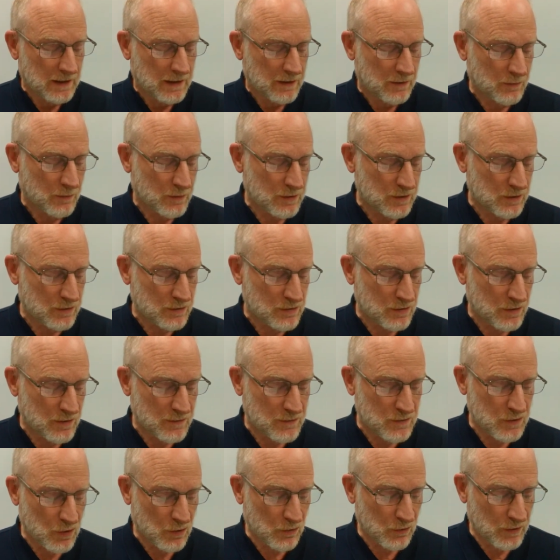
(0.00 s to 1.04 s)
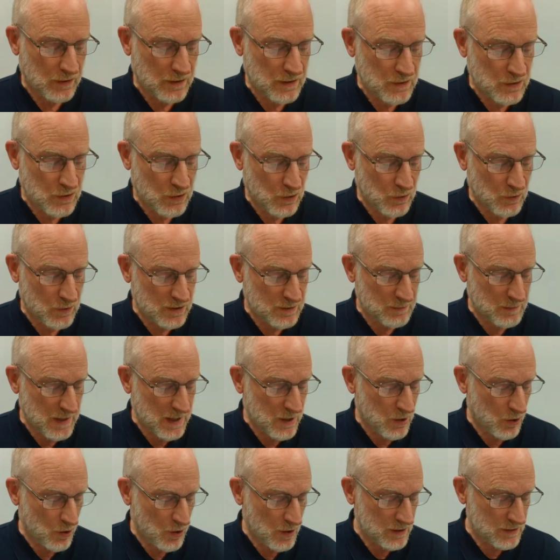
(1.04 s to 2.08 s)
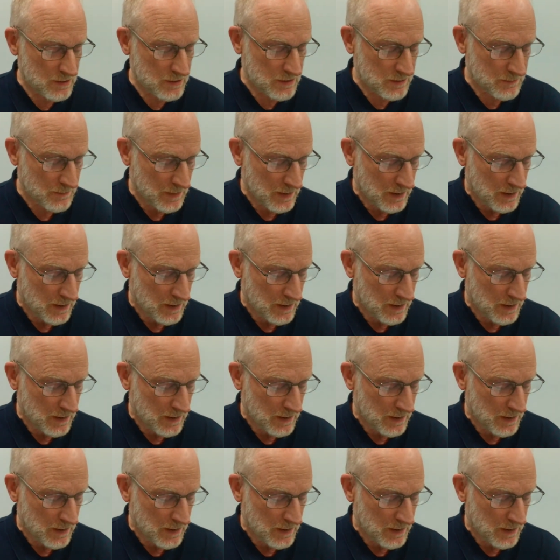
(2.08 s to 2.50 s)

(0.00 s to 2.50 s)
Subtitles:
What you should have circled in 2 is because.